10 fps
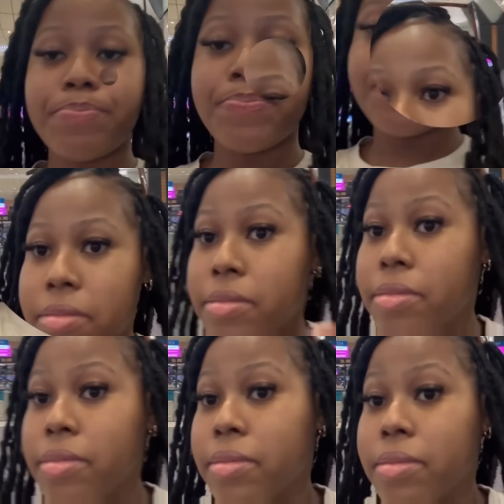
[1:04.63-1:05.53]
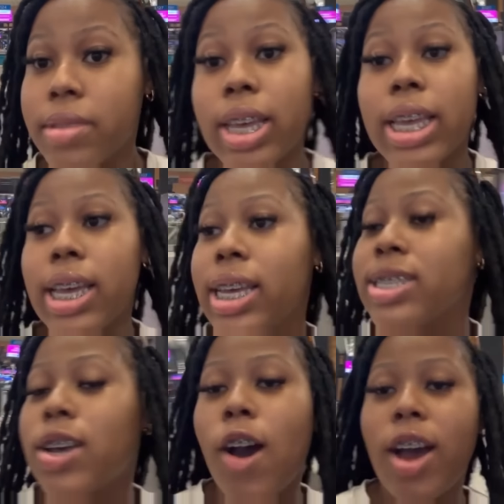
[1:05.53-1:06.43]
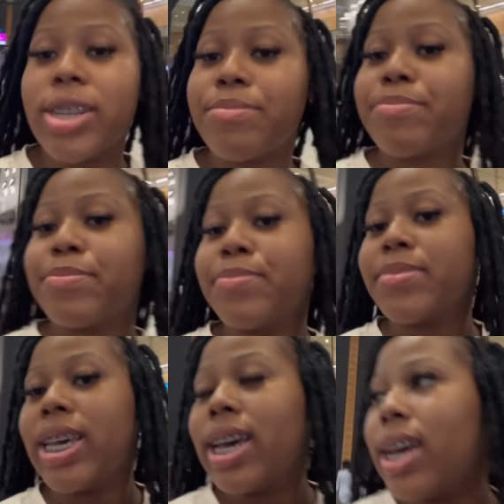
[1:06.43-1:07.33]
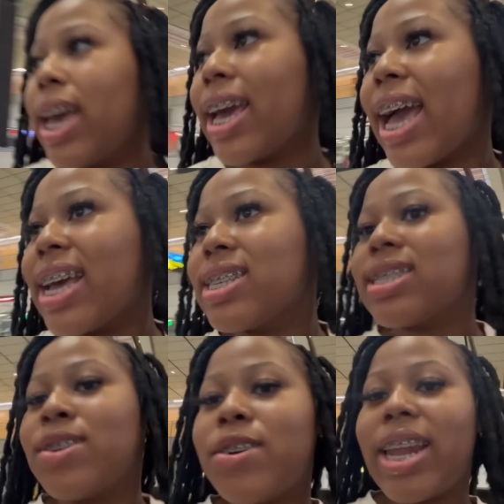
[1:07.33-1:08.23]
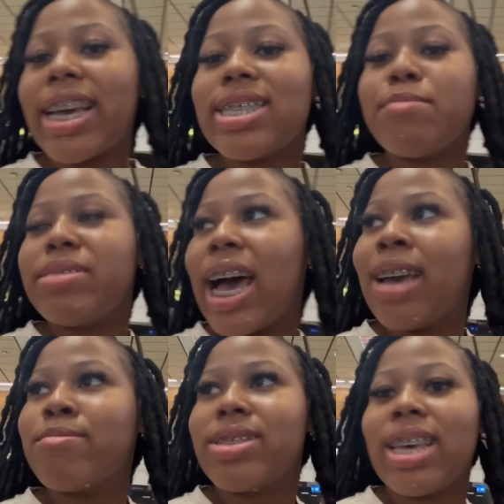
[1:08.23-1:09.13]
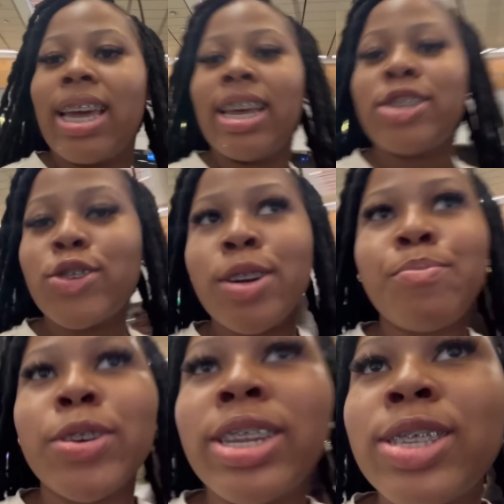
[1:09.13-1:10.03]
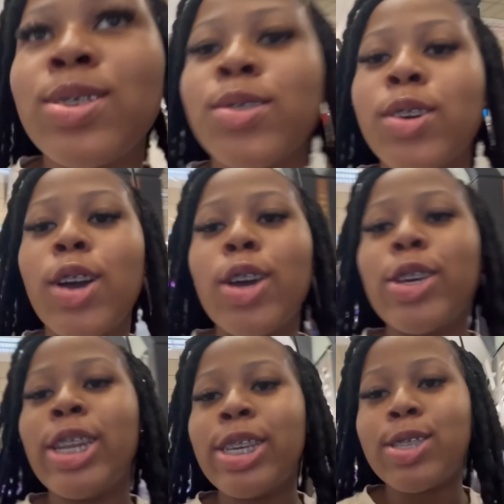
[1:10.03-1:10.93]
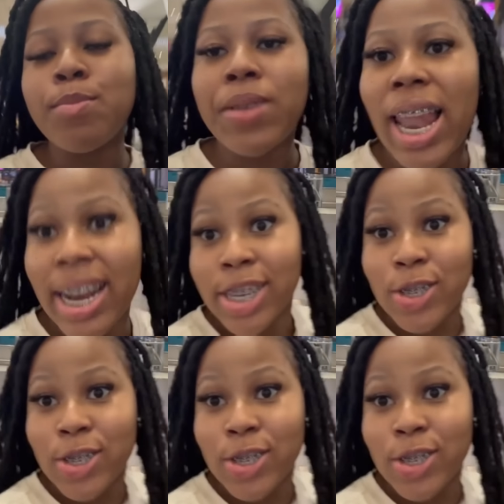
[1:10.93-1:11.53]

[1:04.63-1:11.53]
even tell. Something is disappeared. It's gone. Hey guys, you know, like, sometimes in a trip you need to plan it